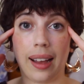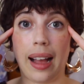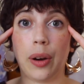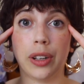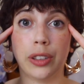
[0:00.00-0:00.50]

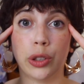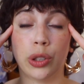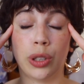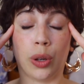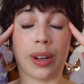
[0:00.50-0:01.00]
How are you
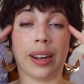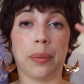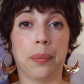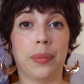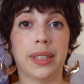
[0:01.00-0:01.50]
still
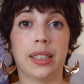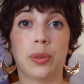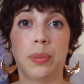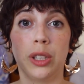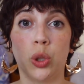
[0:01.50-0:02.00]
gonna
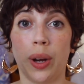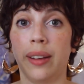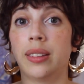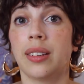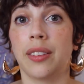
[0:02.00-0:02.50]
be
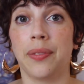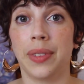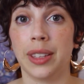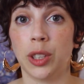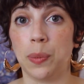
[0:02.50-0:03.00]
trying to
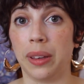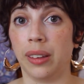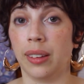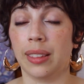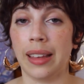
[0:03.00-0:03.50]
convince
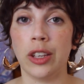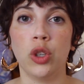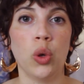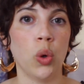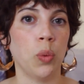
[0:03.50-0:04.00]
me that
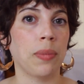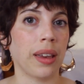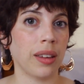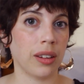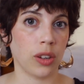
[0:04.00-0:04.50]
you
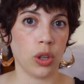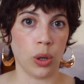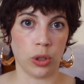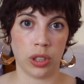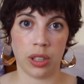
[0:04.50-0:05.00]
made
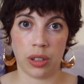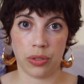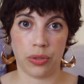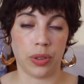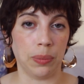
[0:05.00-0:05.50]

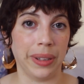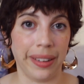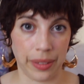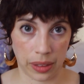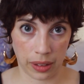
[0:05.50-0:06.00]
yourself from
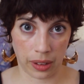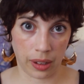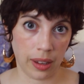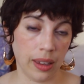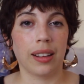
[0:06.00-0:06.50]

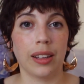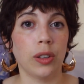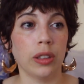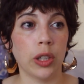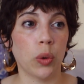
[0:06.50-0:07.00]
nothing?
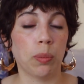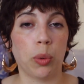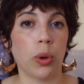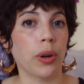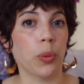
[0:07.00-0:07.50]
Clearly you were
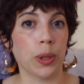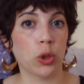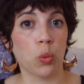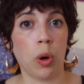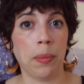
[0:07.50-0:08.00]
born a
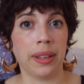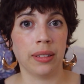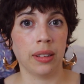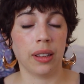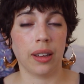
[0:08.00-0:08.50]
rich
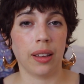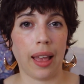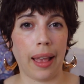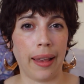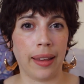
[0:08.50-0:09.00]
woman,
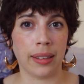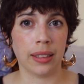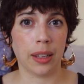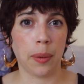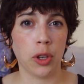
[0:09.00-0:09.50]

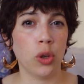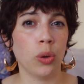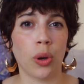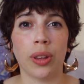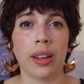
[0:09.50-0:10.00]
and
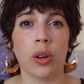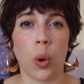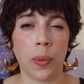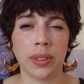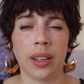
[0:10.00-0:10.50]
you know that
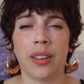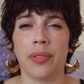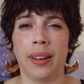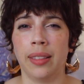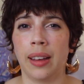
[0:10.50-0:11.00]
no one's gonna
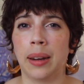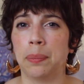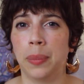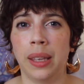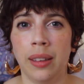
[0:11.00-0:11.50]
find that
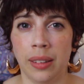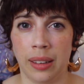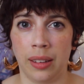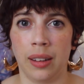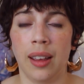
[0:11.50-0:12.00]

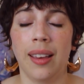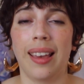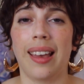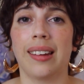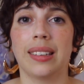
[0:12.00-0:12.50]
appealing.
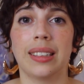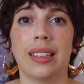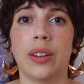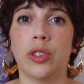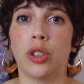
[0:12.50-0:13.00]
And
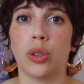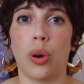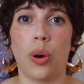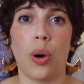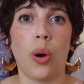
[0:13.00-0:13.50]
instead of just
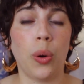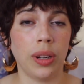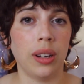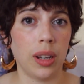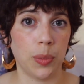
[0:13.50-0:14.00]

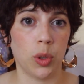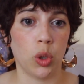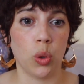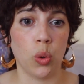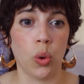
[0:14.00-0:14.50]
owning up
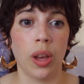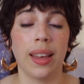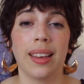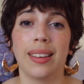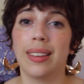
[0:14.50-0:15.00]
to,
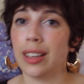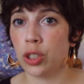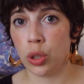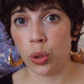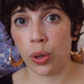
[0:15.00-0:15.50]

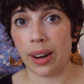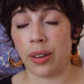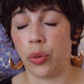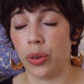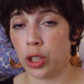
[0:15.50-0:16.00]
yes, you're a
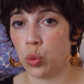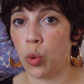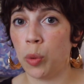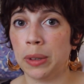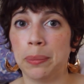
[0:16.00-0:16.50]
rich
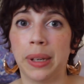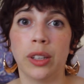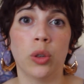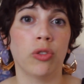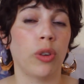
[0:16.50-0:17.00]
woman, but
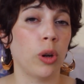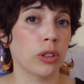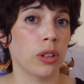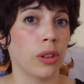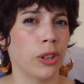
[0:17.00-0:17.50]
you've
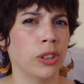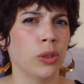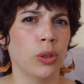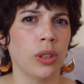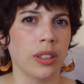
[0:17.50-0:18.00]
also learned to
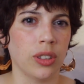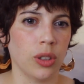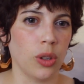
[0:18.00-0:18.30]
do this